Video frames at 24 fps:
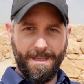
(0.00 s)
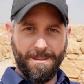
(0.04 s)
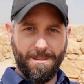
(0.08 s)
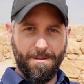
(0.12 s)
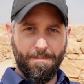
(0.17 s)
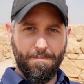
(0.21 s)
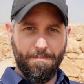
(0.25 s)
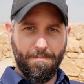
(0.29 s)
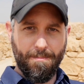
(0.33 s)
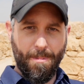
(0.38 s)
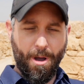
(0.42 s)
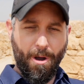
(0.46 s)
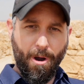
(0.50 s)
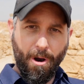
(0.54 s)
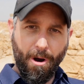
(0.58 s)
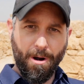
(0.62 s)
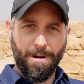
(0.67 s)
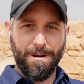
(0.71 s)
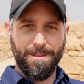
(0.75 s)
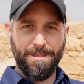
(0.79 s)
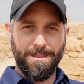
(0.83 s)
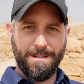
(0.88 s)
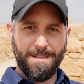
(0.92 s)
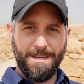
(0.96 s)
in the
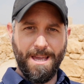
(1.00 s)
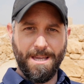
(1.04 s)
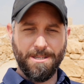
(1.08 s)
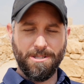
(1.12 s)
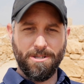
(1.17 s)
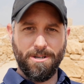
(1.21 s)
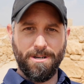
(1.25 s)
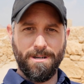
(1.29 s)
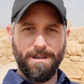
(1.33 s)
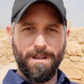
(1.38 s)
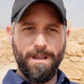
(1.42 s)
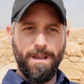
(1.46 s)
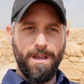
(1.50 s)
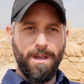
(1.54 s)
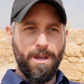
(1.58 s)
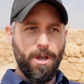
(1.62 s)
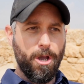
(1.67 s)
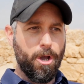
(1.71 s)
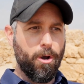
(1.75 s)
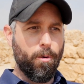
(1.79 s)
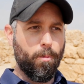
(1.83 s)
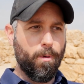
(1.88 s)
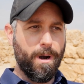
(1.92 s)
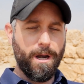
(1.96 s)
heart of the desert
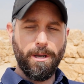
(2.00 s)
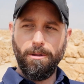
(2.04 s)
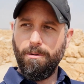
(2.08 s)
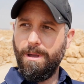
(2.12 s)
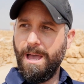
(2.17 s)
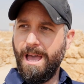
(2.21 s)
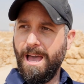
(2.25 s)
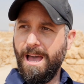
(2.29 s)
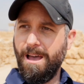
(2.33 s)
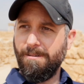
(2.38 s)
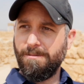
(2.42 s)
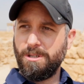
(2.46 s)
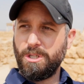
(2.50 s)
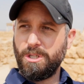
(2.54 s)
where you have